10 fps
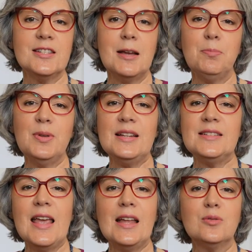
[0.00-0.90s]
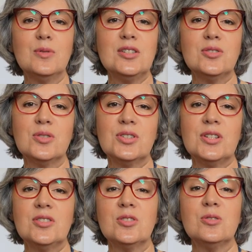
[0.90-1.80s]
templates, and
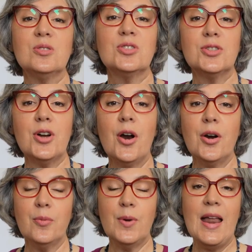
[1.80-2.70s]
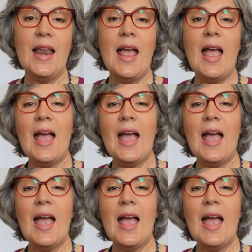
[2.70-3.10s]
resources to start, run,